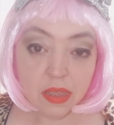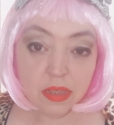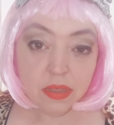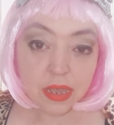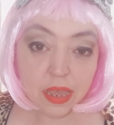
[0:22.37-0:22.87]

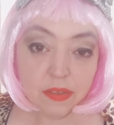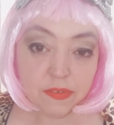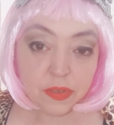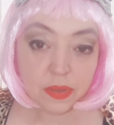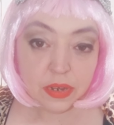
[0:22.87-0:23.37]
You can
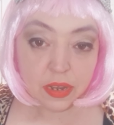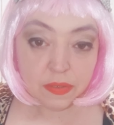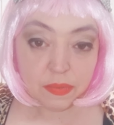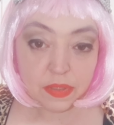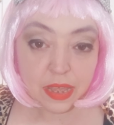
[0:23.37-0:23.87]
fall in
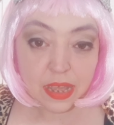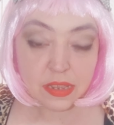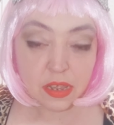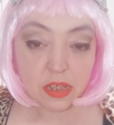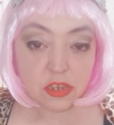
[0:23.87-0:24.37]
love
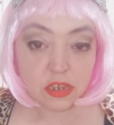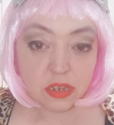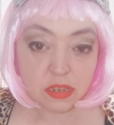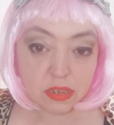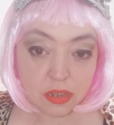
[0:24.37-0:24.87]
without
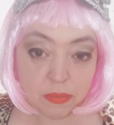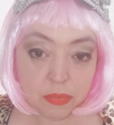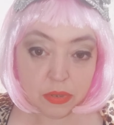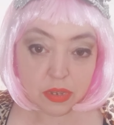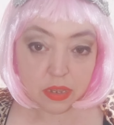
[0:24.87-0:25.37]
touching
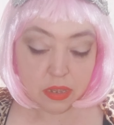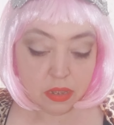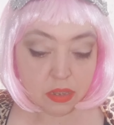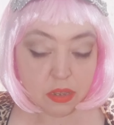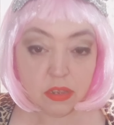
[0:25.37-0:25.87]
somebody.
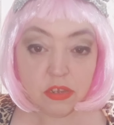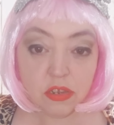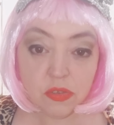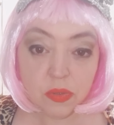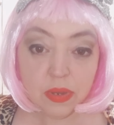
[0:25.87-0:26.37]
You can
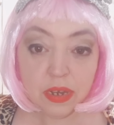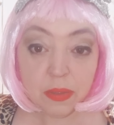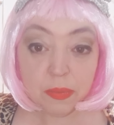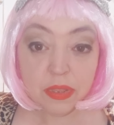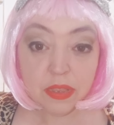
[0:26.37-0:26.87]
just fall in
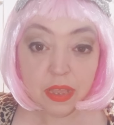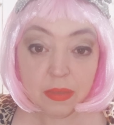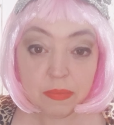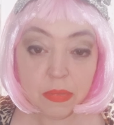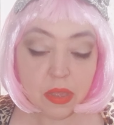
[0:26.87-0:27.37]
love with
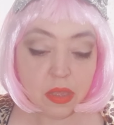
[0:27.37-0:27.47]
them.